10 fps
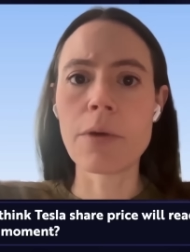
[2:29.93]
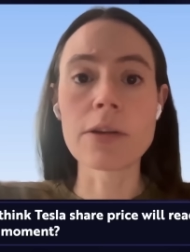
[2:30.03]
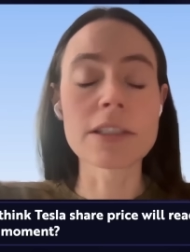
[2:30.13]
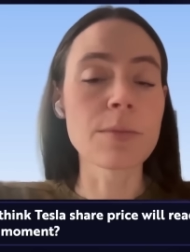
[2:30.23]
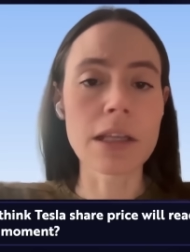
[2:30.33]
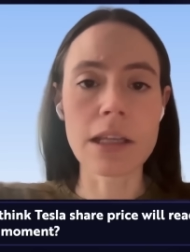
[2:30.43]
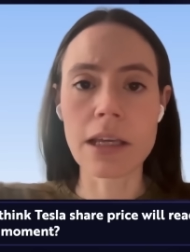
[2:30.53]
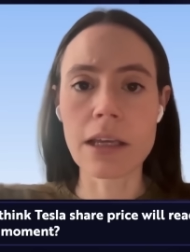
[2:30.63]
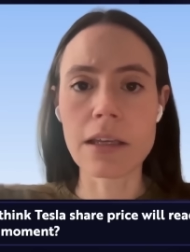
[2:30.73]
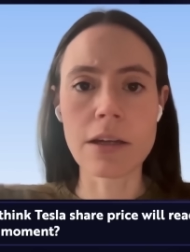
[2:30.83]

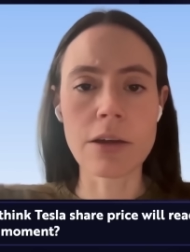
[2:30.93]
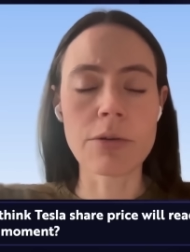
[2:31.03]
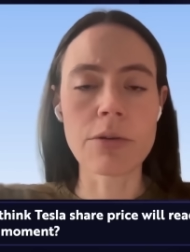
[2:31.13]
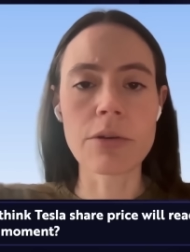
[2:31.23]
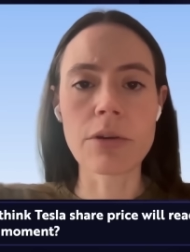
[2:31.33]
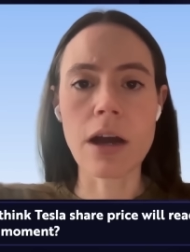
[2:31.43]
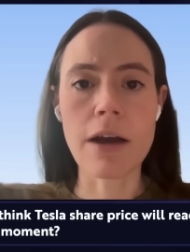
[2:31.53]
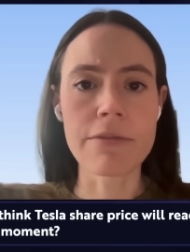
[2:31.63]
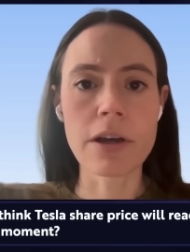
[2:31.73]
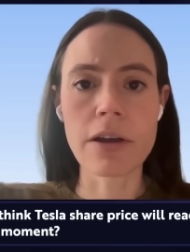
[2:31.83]
ultimately, you know,
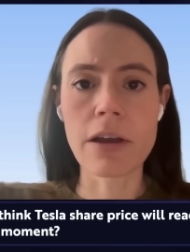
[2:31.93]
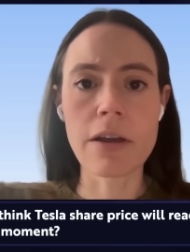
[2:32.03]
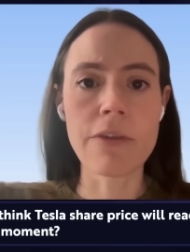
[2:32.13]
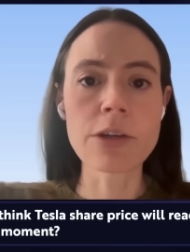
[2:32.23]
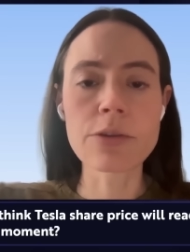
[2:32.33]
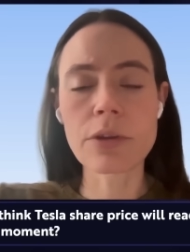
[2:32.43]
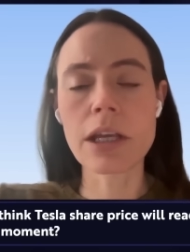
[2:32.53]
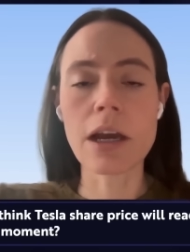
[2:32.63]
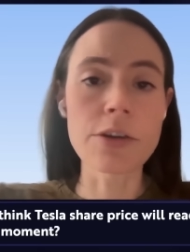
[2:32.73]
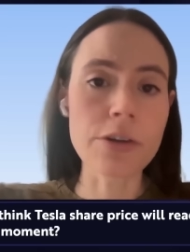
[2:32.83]
eventually
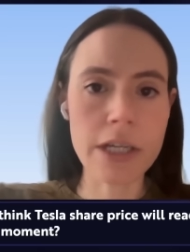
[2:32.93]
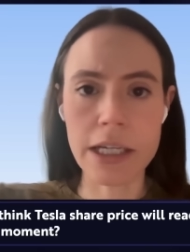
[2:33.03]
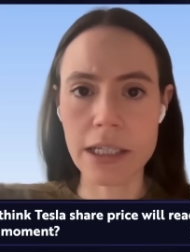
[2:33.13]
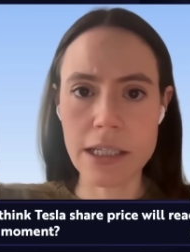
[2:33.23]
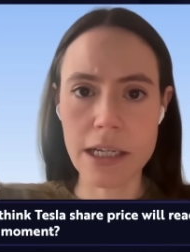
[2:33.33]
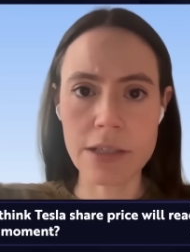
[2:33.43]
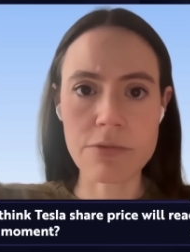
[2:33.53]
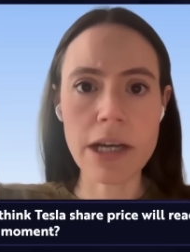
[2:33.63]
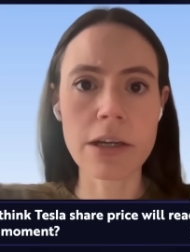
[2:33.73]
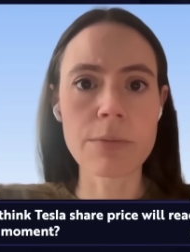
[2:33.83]
undercutting today's
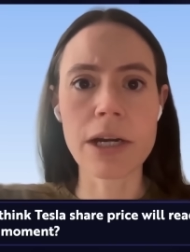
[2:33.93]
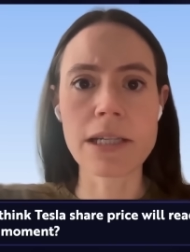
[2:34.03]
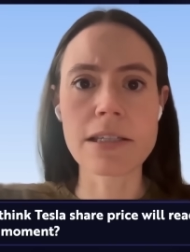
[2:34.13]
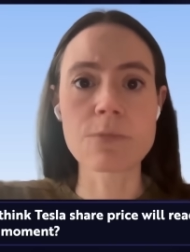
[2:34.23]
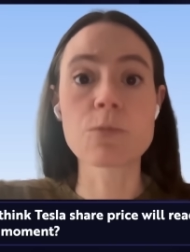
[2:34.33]
ride hail prices,